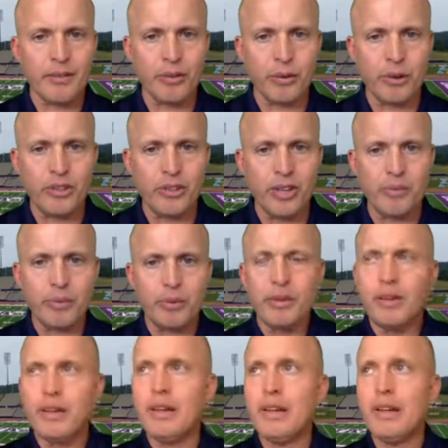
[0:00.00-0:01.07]
that for
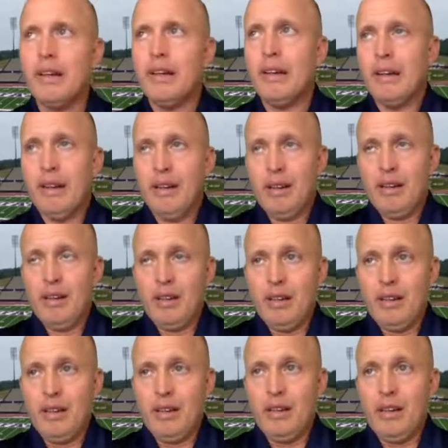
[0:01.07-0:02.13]
example. Correct.
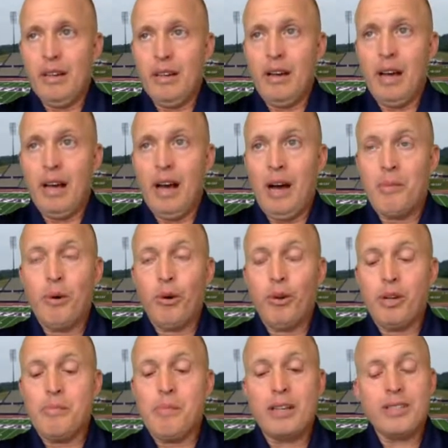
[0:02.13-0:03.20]
I'm
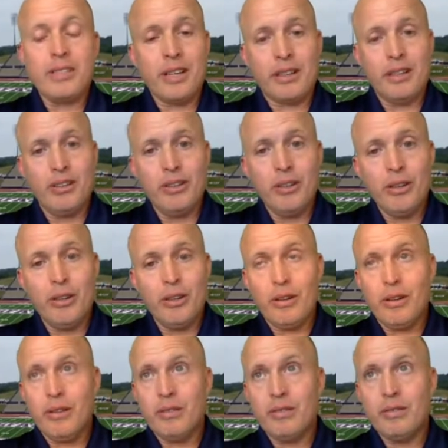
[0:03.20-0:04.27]
only in my second
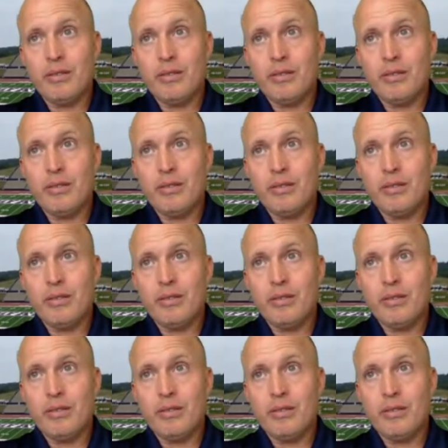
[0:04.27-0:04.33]
year